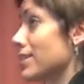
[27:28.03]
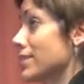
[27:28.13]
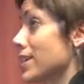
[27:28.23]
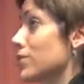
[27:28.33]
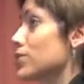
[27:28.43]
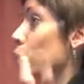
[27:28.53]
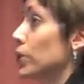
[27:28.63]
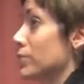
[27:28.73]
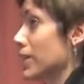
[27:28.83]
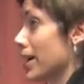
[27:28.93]
it's then
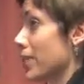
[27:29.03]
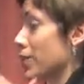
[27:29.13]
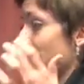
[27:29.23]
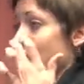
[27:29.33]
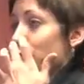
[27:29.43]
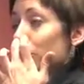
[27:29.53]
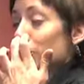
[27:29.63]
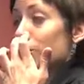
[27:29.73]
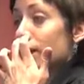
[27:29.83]
stolen by other animals.